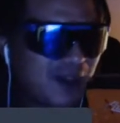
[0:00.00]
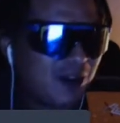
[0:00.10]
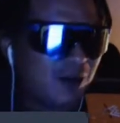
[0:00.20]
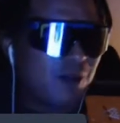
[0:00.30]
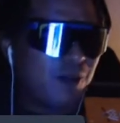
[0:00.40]

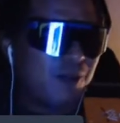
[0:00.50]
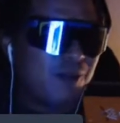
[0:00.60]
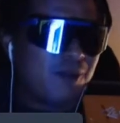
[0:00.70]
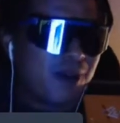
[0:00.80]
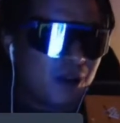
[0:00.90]
a
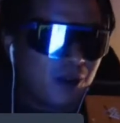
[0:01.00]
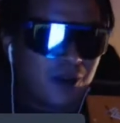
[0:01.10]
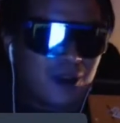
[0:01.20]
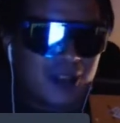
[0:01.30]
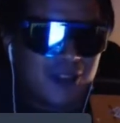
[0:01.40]

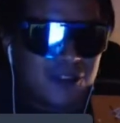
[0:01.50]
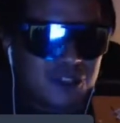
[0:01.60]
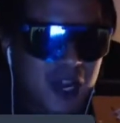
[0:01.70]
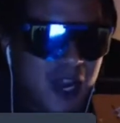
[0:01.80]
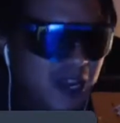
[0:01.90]
leather
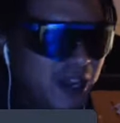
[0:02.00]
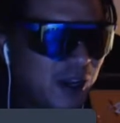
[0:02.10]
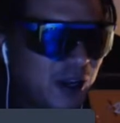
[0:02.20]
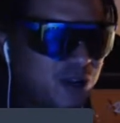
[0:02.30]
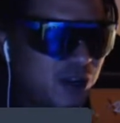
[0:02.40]

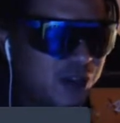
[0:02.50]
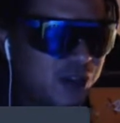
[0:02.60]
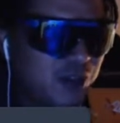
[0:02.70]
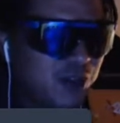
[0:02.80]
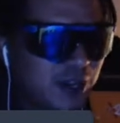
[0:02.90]
jacket, trying to
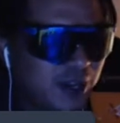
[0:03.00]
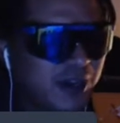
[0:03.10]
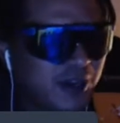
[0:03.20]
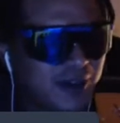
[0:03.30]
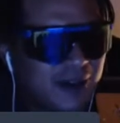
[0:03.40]
look
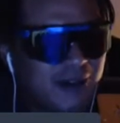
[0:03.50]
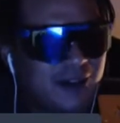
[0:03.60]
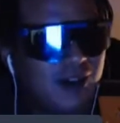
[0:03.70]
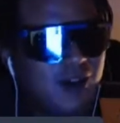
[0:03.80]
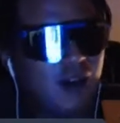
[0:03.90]
like,
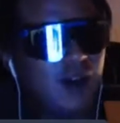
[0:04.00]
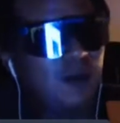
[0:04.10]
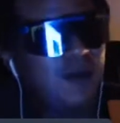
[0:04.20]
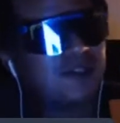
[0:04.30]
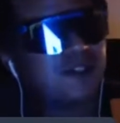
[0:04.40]

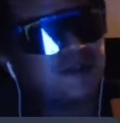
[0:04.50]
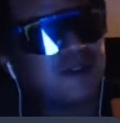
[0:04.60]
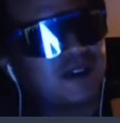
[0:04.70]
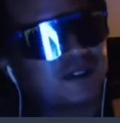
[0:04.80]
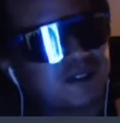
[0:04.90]
what's his
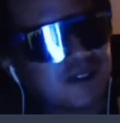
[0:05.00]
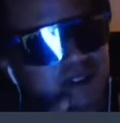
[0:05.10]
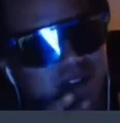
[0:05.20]
face?